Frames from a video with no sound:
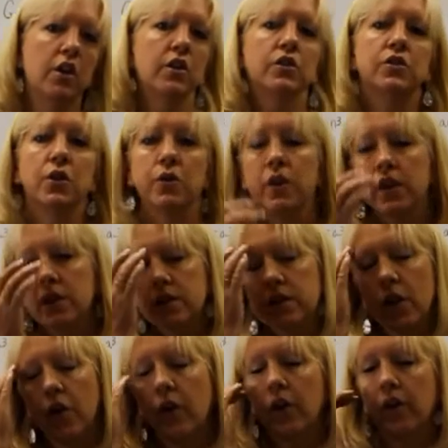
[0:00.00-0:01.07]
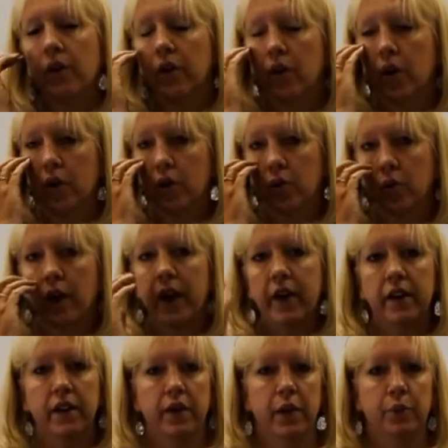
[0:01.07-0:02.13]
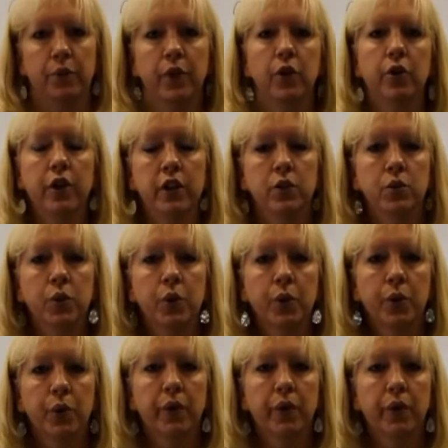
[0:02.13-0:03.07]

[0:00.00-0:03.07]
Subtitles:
So these are a great learning tool.